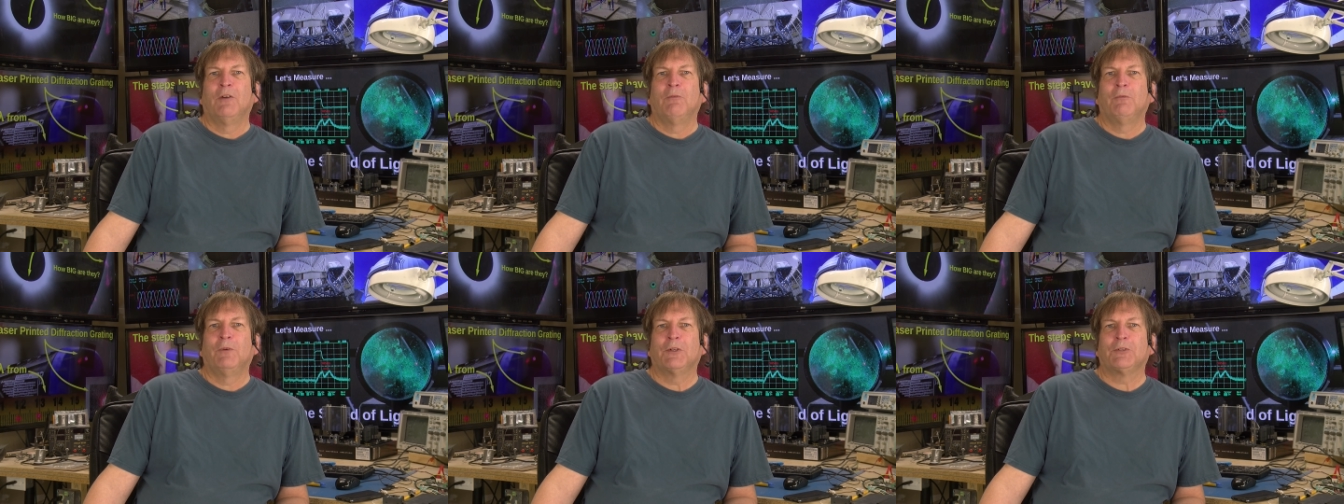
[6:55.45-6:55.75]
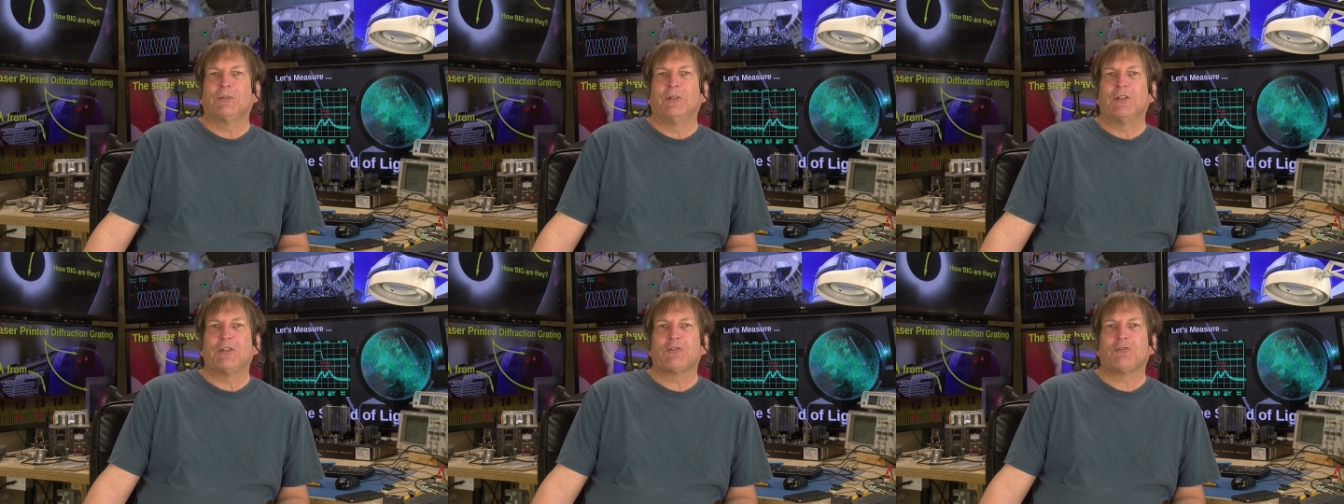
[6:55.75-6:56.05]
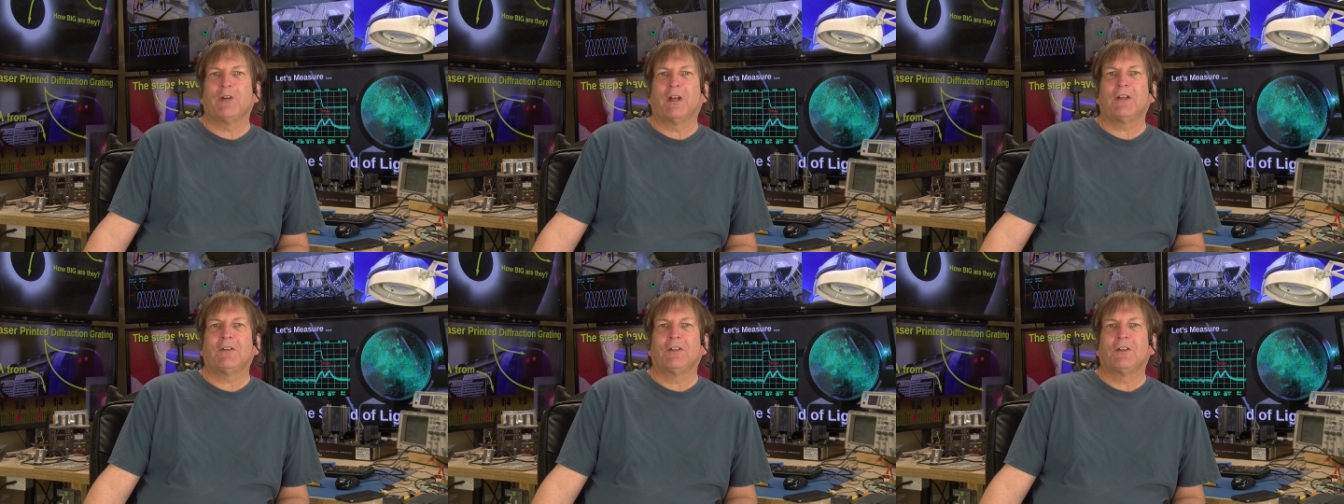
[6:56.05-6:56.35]
was
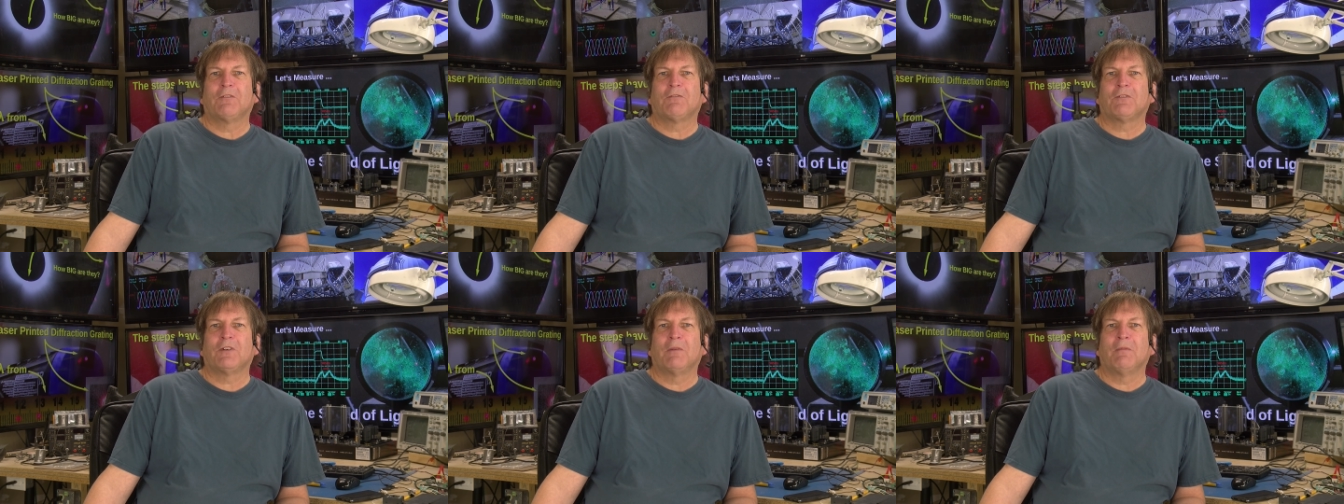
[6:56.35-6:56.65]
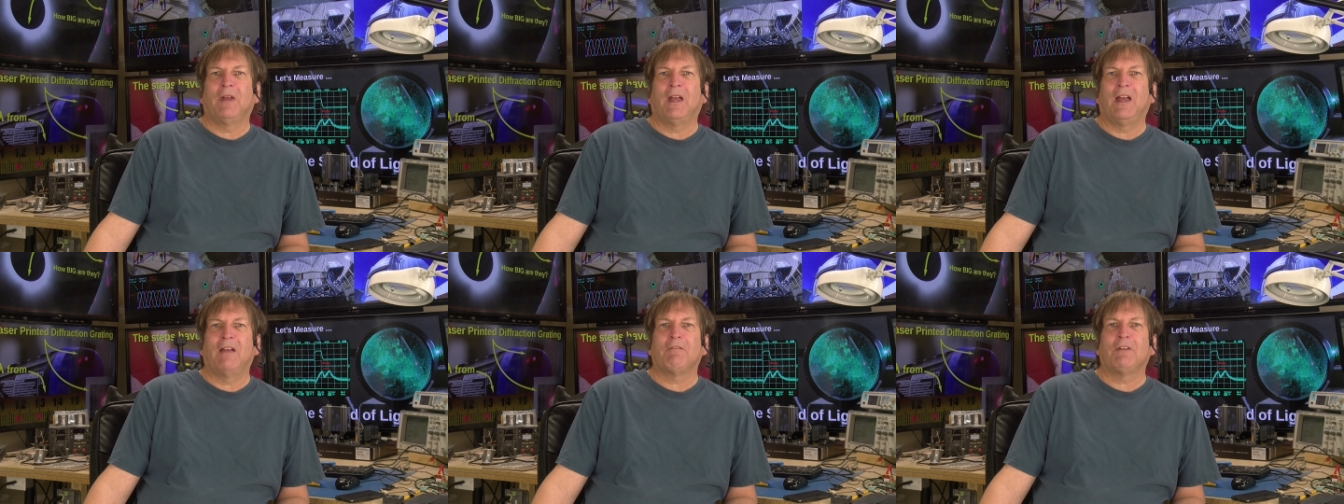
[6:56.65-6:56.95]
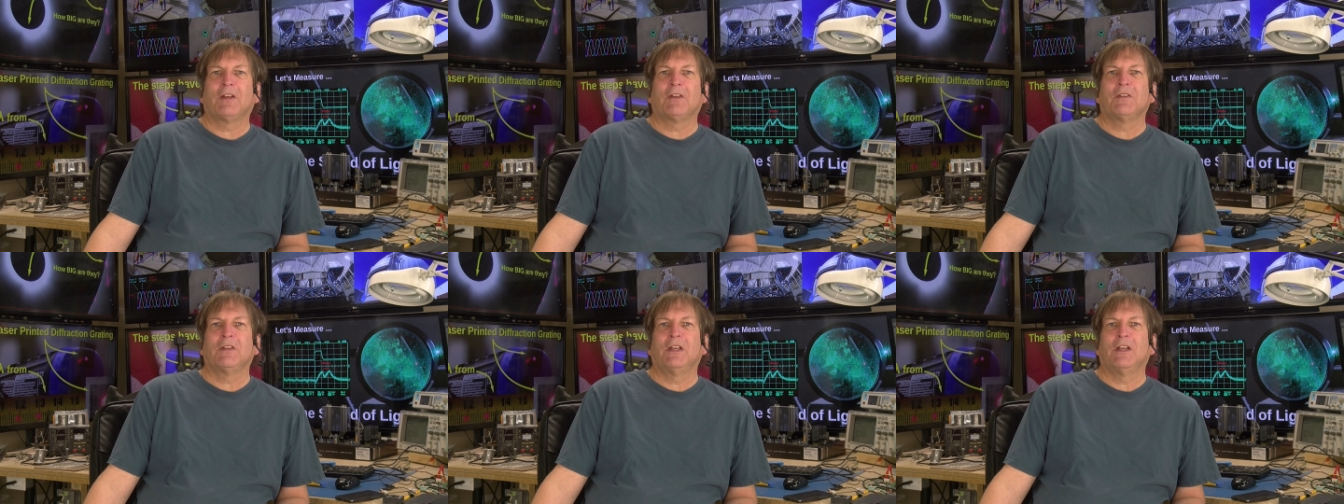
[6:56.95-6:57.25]
restricted from
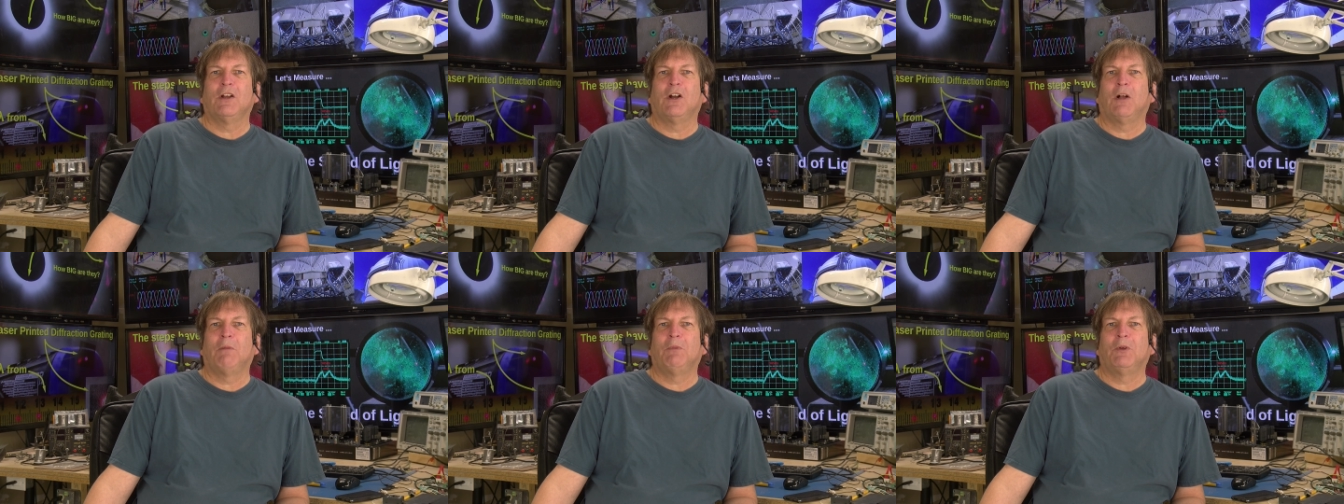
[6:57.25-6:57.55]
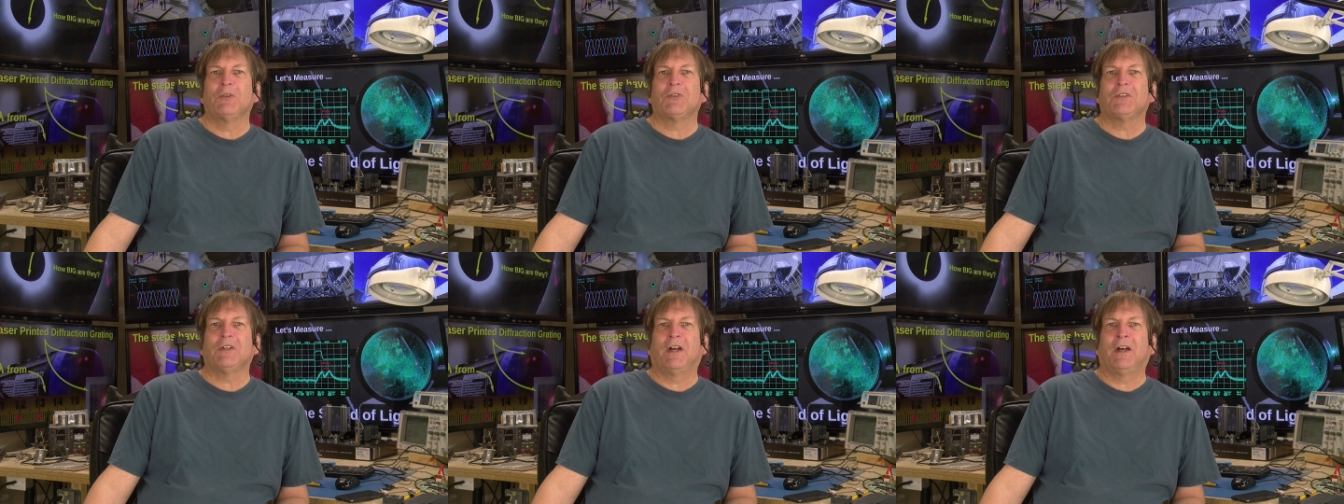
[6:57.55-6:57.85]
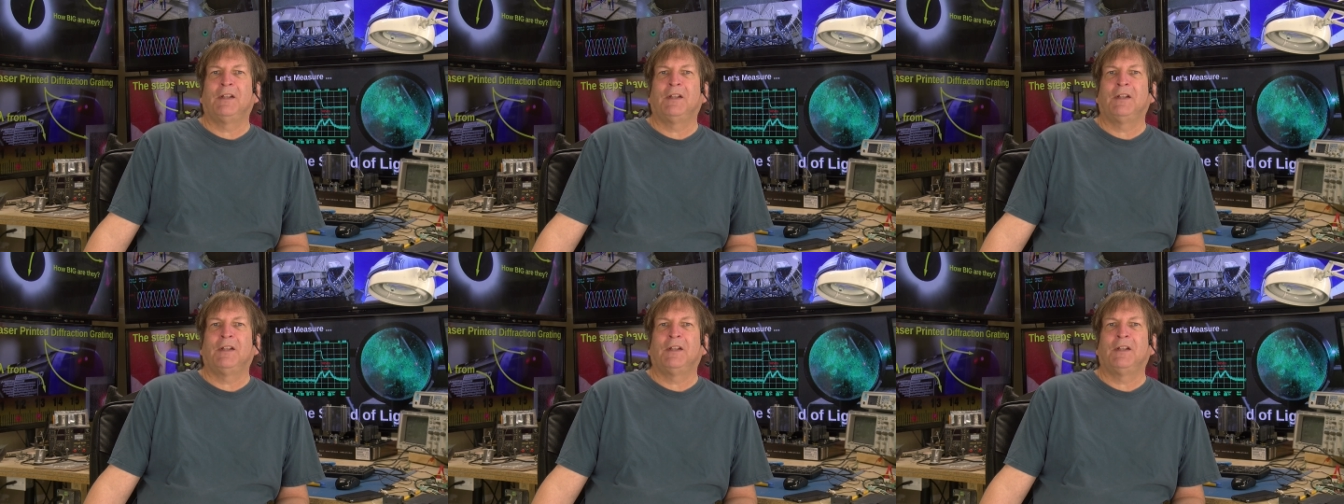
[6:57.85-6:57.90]
having the almost